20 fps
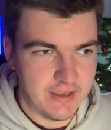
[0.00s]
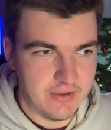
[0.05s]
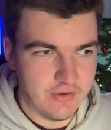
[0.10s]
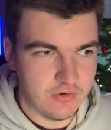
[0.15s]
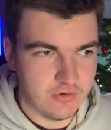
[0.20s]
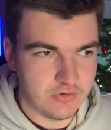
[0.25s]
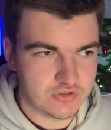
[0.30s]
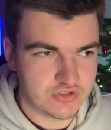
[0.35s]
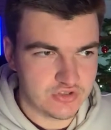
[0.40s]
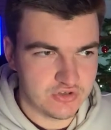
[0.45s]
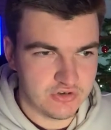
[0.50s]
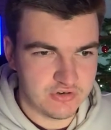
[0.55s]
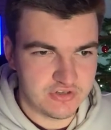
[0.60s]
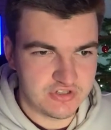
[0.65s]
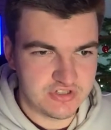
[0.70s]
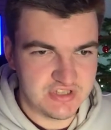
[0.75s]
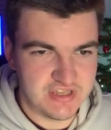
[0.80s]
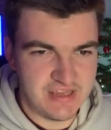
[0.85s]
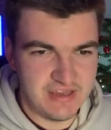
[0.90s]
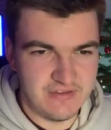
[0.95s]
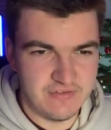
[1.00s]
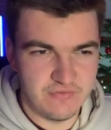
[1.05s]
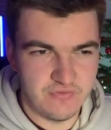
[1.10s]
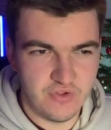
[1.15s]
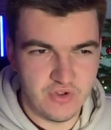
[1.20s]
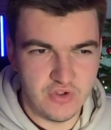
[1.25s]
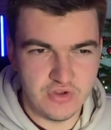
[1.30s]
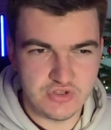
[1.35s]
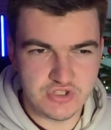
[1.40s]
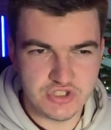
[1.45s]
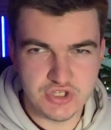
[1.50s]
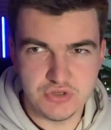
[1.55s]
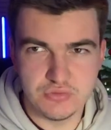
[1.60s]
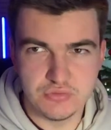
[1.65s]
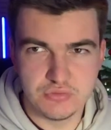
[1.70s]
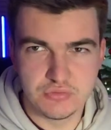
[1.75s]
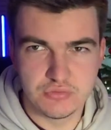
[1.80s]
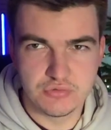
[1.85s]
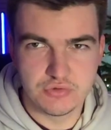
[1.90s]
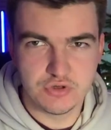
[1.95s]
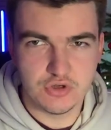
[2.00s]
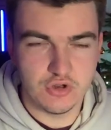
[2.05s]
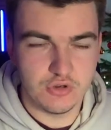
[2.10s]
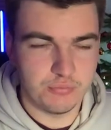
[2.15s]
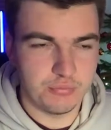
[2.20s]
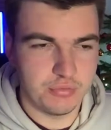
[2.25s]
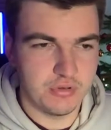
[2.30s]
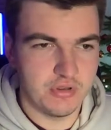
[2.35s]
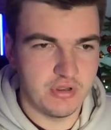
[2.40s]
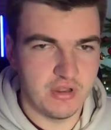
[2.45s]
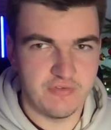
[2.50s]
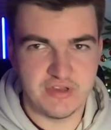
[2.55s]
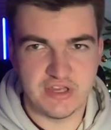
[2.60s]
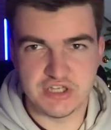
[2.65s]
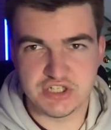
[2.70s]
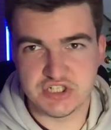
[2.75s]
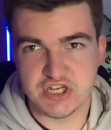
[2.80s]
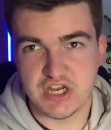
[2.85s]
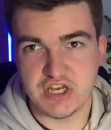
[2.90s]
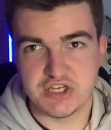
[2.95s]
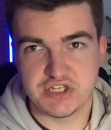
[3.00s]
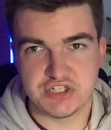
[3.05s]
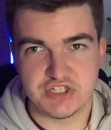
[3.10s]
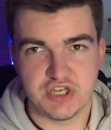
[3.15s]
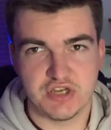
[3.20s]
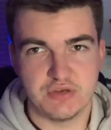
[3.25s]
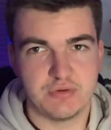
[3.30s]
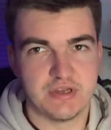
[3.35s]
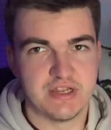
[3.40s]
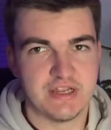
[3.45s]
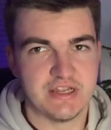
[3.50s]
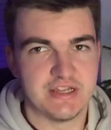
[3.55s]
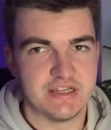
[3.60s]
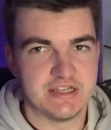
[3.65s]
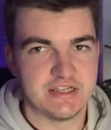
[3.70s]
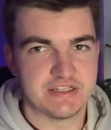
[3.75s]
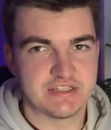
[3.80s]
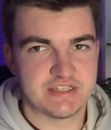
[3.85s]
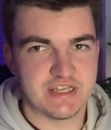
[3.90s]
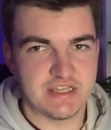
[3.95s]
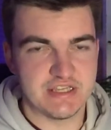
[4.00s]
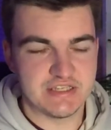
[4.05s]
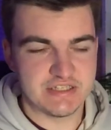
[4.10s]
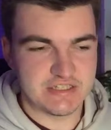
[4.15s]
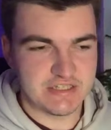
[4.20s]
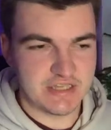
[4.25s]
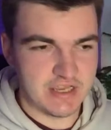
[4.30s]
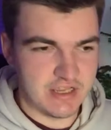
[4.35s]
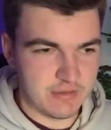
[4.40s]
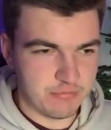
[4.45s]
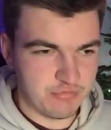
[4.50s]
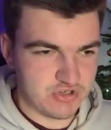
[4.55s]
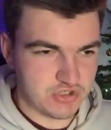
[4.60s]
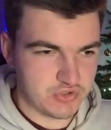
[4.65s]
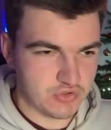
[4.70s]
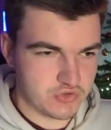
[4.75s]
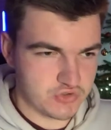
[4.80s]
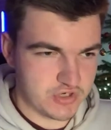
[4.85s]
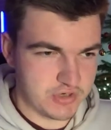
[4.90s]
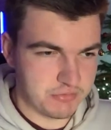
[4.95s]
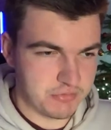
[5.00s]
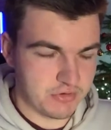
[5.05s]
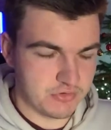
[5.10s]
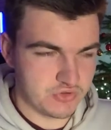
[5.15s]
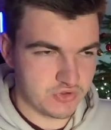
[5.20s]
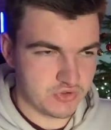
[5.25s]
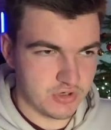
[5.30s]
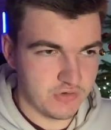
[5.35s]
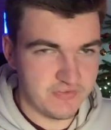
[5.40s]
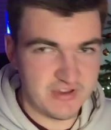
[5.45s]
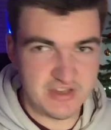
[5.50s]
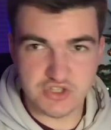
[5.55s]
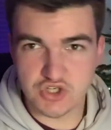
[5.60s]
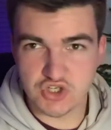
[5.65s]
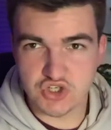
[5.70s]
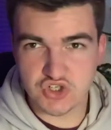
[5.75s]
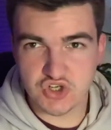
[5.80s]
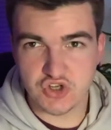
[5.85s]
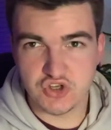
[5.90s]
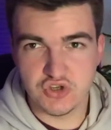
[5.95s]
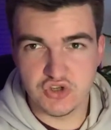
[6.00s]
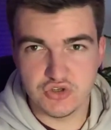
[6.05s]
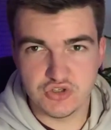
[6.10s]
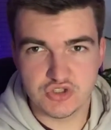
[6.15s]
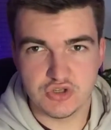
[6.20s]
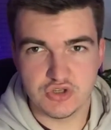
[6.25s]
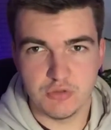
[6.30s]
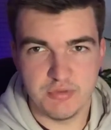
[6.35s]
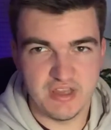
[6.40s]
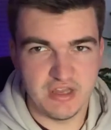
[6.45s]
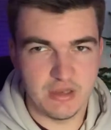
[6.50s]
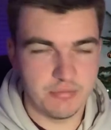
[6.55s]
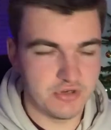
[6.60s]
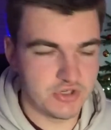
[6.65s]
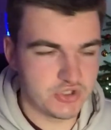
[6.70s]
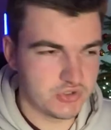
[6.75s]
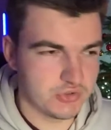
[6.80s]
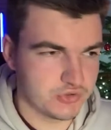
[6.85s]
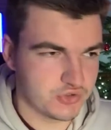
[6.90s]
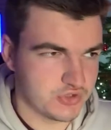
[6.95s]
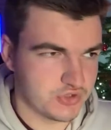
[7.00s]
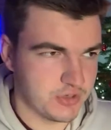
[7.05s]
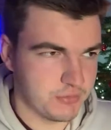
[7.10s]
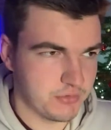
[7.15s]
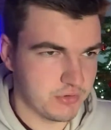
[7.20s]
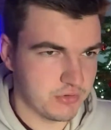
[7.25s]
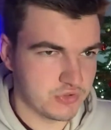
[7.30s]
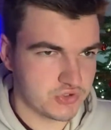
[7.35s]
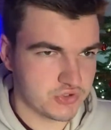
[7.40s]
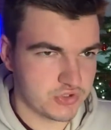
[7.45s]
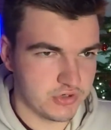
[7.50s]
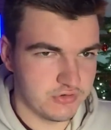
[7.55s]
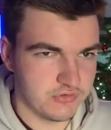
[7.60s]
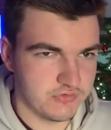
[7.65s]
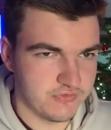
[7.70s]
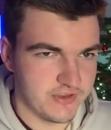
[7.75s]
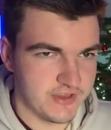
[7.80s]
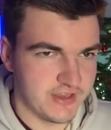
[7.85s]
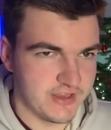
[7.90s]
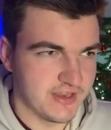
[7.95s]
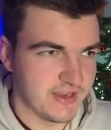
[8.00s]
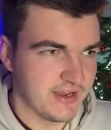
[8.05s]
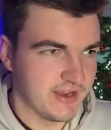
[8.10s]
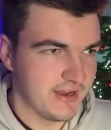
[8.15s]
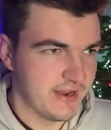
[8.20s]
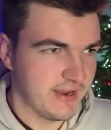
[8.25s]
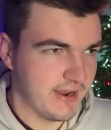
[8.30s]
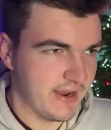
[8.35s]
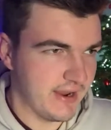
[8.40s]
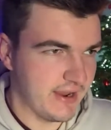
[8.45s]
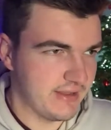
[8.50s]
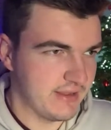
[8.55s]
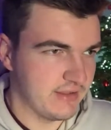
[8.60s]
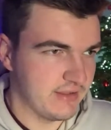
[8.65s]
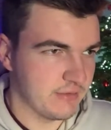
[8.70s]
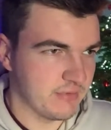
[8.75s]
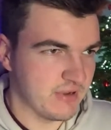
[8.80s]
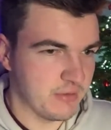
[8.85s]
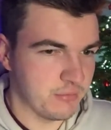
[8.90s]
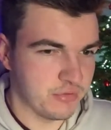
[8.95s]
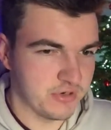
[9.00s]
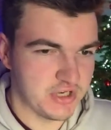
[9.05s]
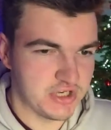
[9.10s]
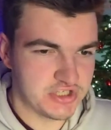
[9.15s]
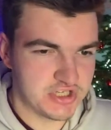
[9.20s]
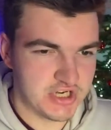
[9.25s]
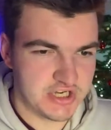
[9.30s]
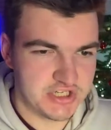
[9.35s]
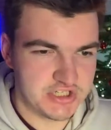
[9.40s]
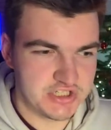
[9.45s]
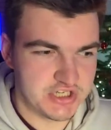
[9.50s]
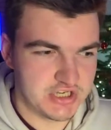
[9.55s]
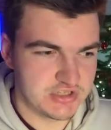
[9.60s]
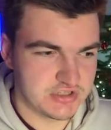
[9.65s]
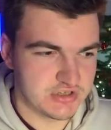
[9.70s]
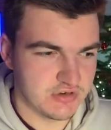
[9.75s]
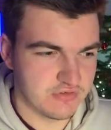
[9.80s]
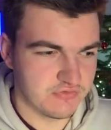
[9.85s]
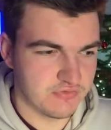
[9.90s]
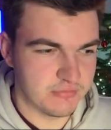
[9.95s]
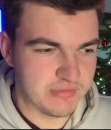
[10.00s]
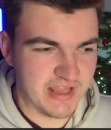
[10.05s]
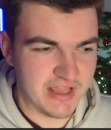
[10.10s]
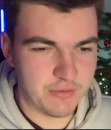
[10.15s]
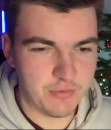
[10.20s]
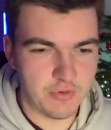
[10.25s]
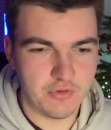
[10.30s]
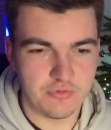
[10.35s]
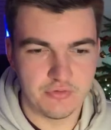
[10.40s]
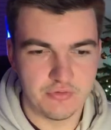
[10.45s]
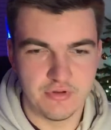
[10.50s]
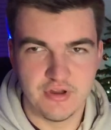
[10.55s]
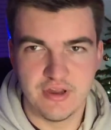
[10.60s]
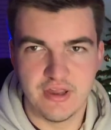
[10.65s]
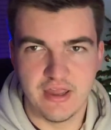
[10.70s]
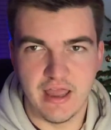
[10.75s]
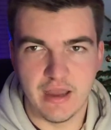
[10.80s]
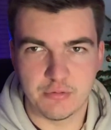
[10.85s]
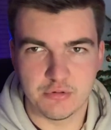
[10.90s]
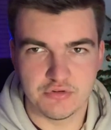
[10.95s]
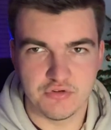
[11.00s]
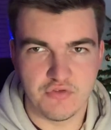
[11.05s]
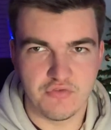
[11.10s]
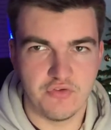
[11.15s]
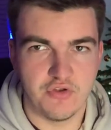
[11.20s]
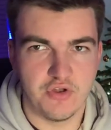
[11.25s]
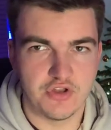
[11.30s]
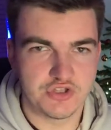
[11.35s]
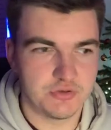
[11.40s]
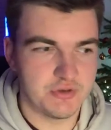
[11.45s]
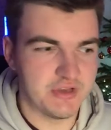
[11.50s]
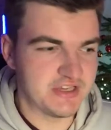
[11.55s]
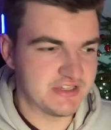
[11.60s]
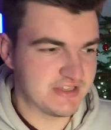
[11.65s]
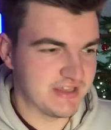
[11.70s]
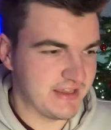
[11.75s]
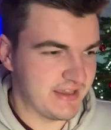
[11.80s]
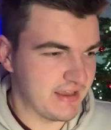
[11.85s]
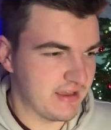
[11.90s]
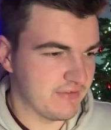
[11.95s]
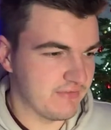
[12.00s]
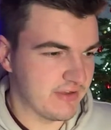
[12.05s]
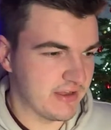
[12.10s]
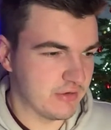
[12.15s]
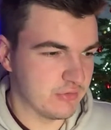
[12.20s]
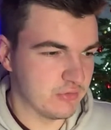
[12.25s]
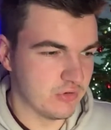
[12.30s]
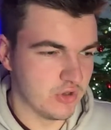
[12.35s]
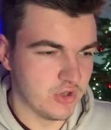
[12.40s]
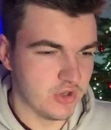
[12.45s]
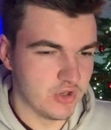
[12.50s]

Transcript: also known as the Vertu Cup. I think it's changed to since the Bristol Street Motors Trophy. I just got used to it being the Bristol Street Motors Trophy, and then they went and bloody changed it. So from now on, I want to refer to it as the EFL